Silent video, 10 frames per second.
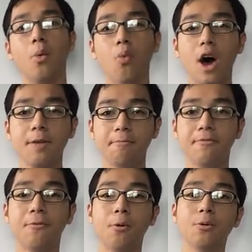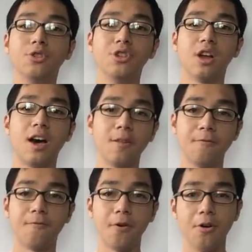right before July the
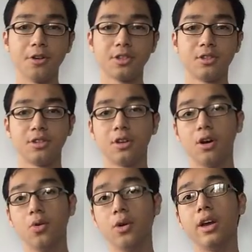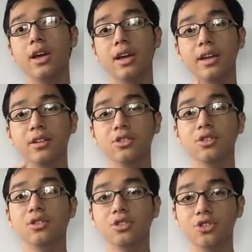1st, so in
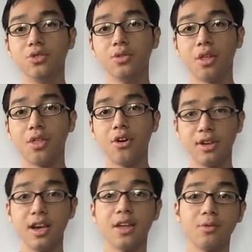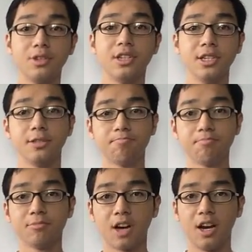June the 30th, which is
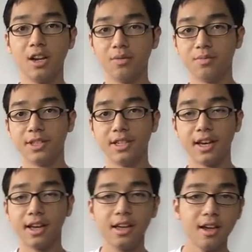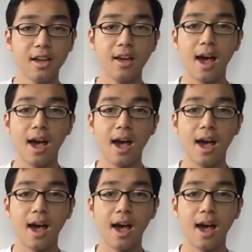kind of today.